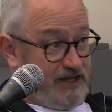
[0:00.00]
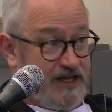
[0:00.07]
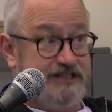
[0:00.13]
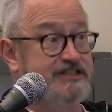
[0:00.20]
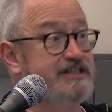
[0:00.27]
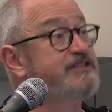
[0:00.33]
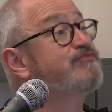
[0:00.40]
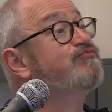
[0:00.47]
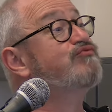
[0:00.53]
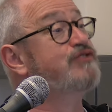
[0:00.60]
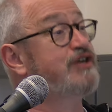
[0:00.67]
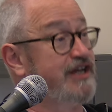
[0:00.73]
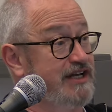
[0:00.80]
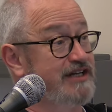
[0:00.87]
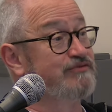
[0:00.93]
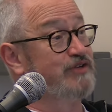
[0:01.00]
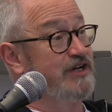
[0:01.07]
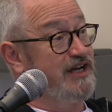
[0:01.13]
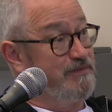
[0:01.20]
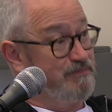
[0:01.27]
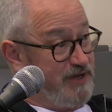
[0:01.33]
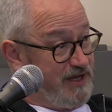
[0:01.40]
He sees really,
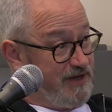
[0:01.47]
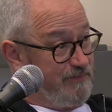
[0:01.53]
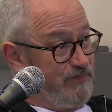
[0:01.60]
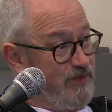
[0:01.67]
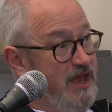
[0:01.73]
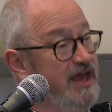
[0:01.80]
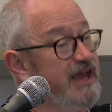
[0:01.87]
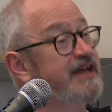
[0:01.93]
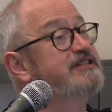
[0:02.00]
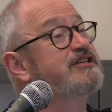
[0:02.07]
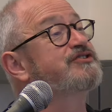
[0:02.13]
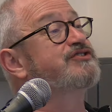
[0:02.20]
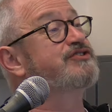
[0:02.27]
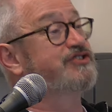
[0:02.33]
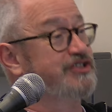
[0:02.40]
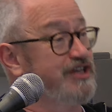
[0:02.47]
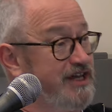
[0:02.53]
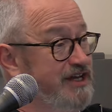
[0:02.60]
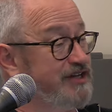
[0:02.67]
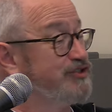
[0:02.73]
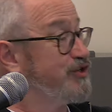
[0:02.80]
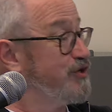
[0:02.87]
really big. He doesn't
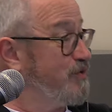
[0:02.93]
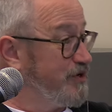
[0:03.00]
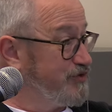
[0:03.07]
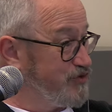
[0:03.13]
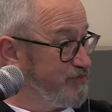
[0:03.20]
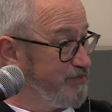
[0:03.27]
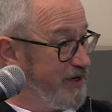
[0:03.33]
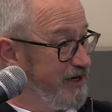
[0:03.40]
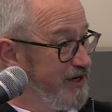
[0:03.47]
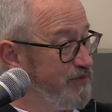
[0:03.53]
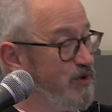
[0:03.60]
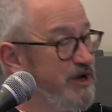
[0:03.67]
see 200 billion.